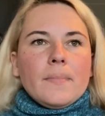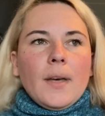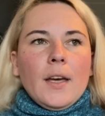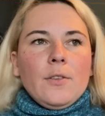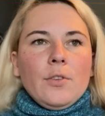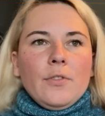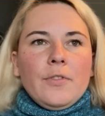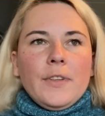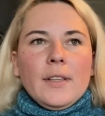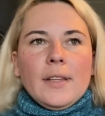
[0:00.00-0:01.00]
I don't
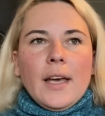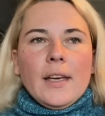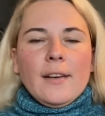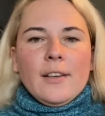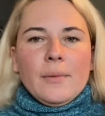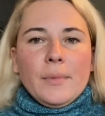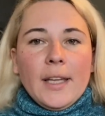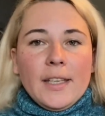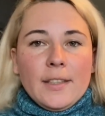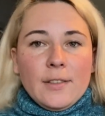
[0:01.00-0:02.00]
feel like
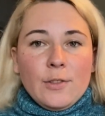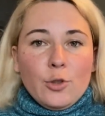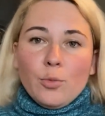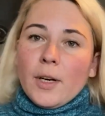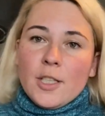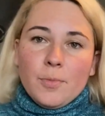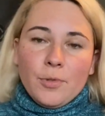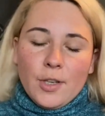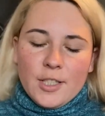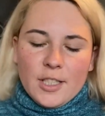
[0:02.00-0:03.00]
accumulating too much
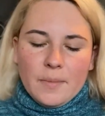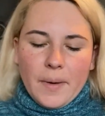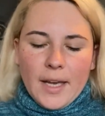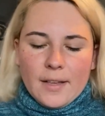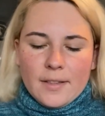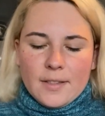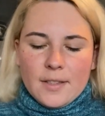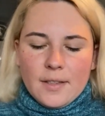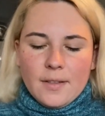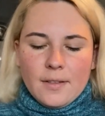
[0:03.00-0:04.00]
project
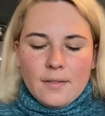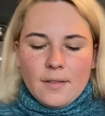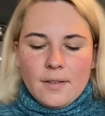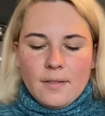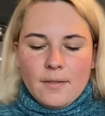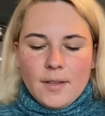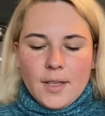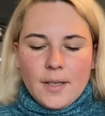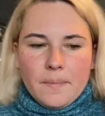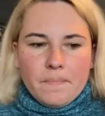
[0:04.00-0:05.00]
bags.
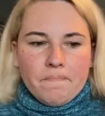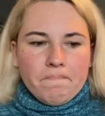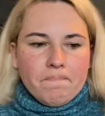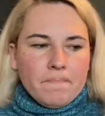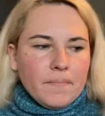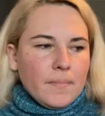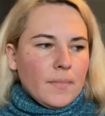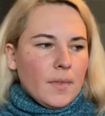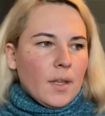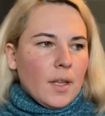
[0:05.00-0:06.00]
Um,
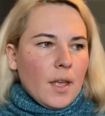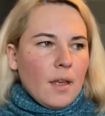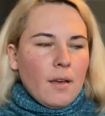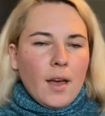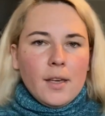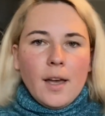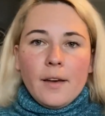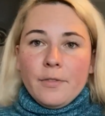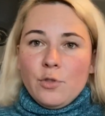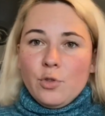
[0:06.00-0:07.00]
I
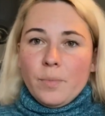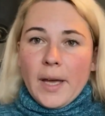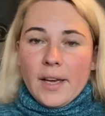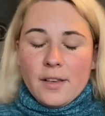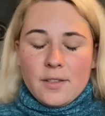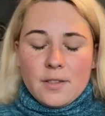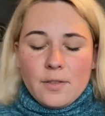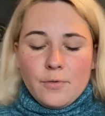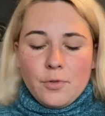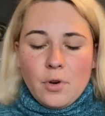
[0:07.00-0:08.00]
have two bags
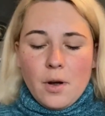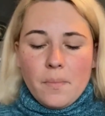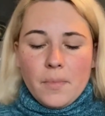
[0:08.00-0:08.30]
from